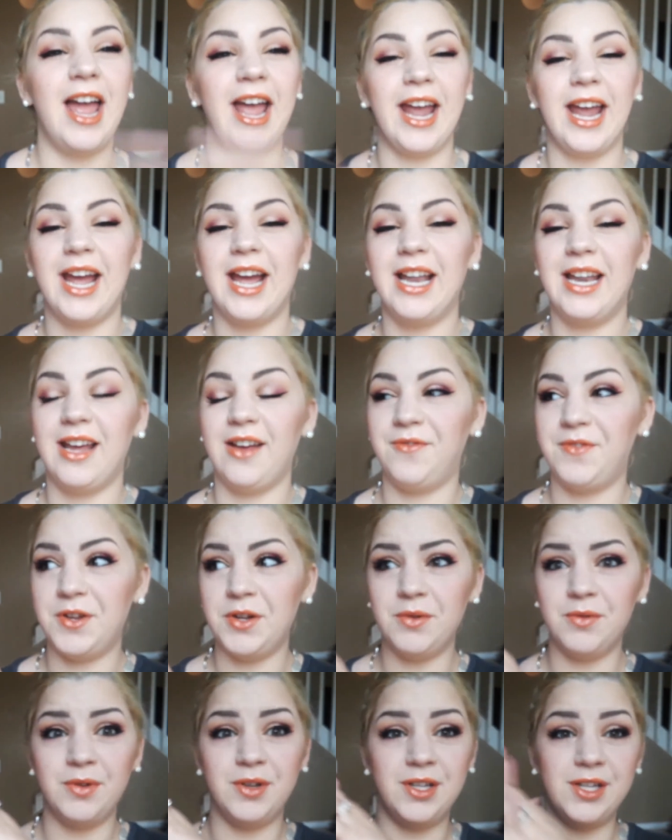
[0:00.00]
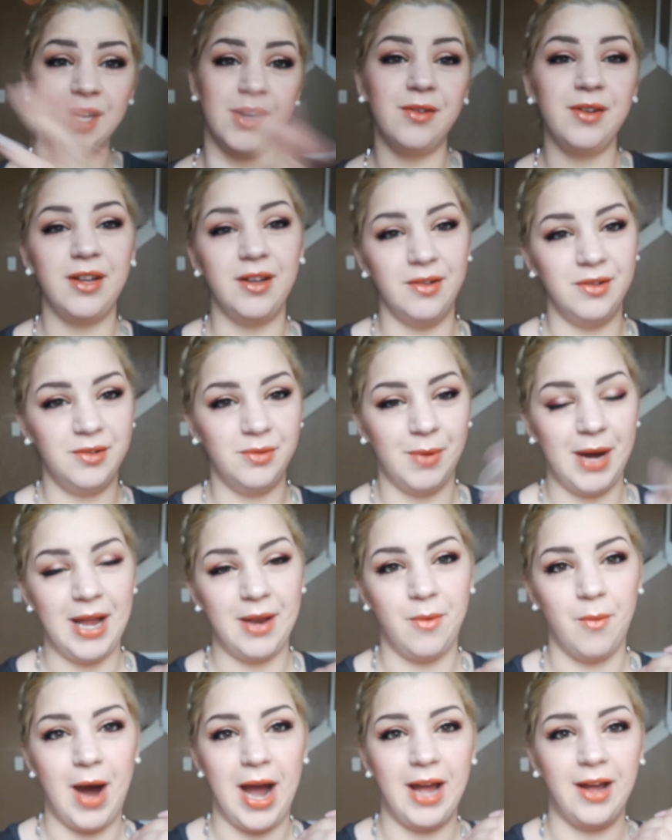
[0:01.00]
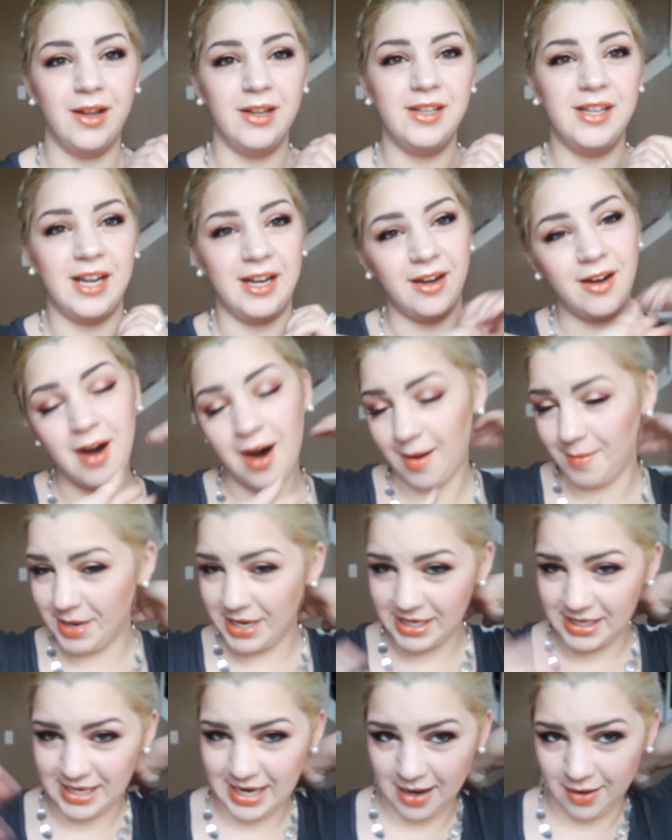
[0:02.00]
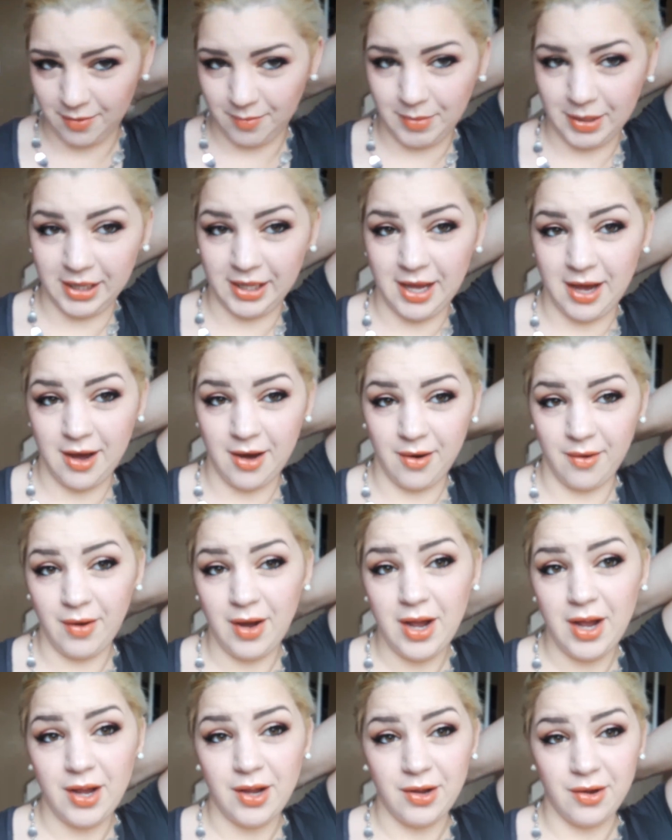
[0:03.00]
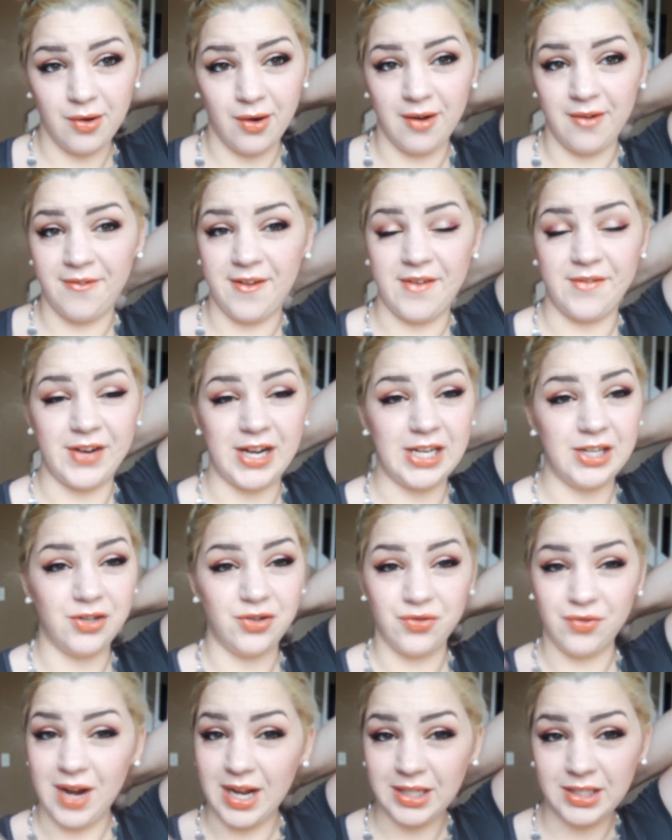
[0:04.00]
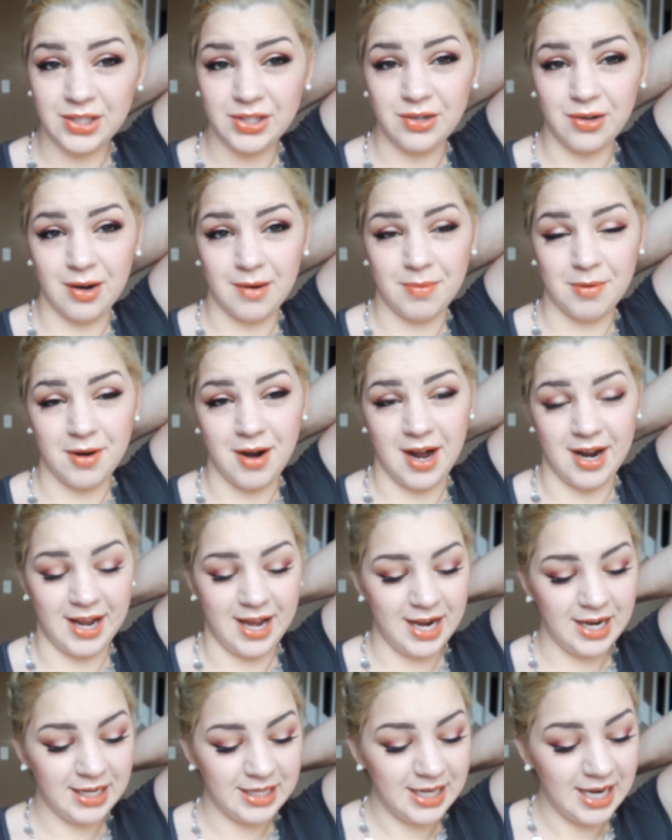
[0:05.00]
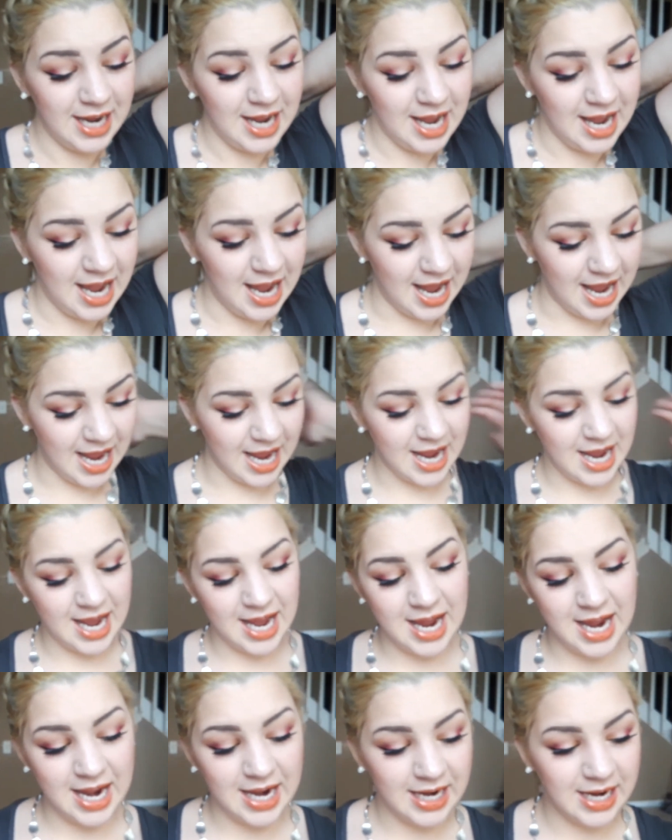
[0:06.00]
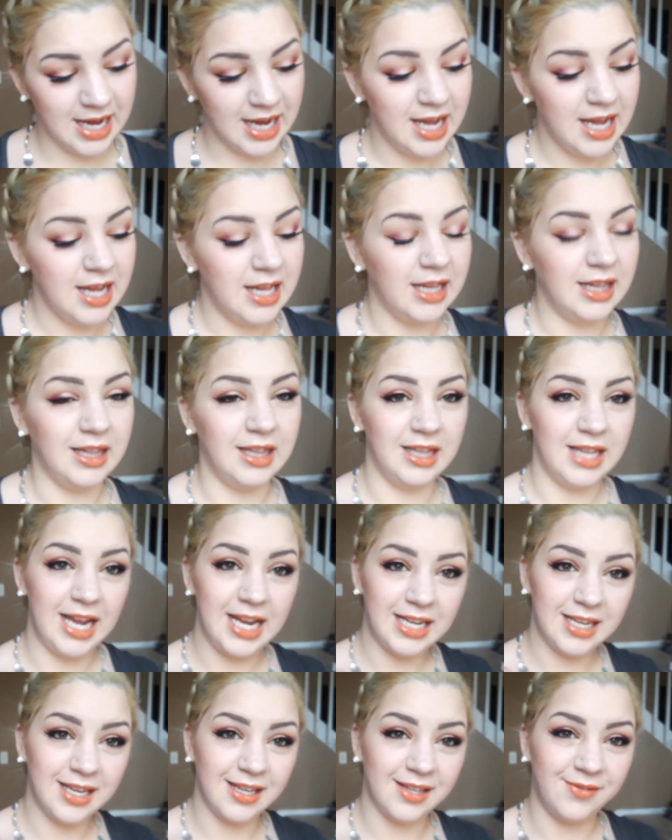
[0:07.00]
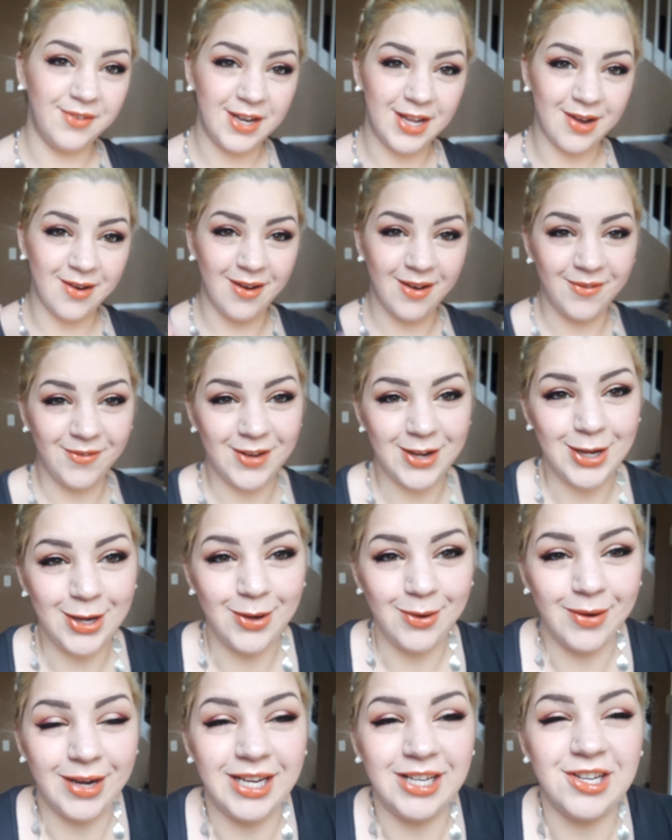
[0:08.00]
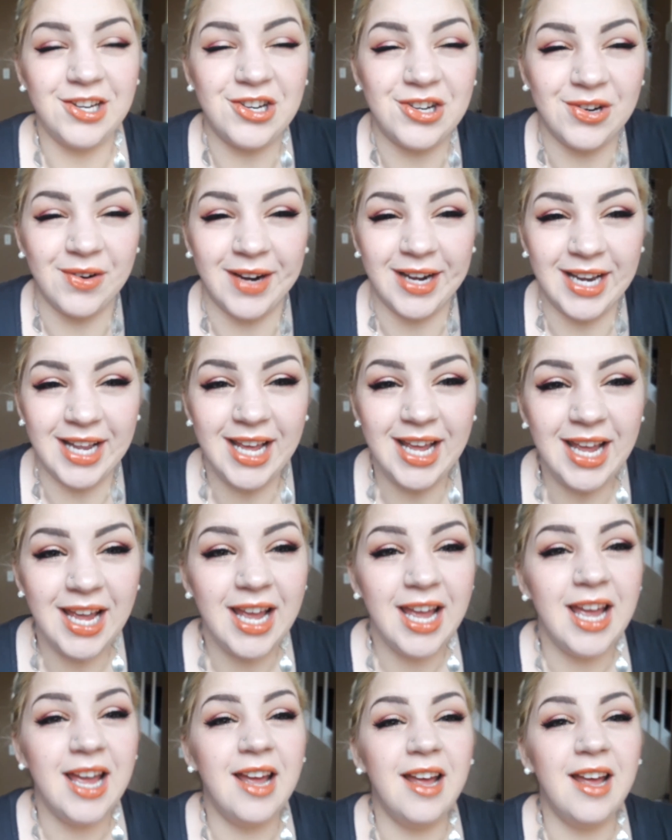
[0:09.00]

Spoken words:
And if you don't use Wet n Wild, then comment down below your favorite drugstore product. And like this video if you enjoyed it.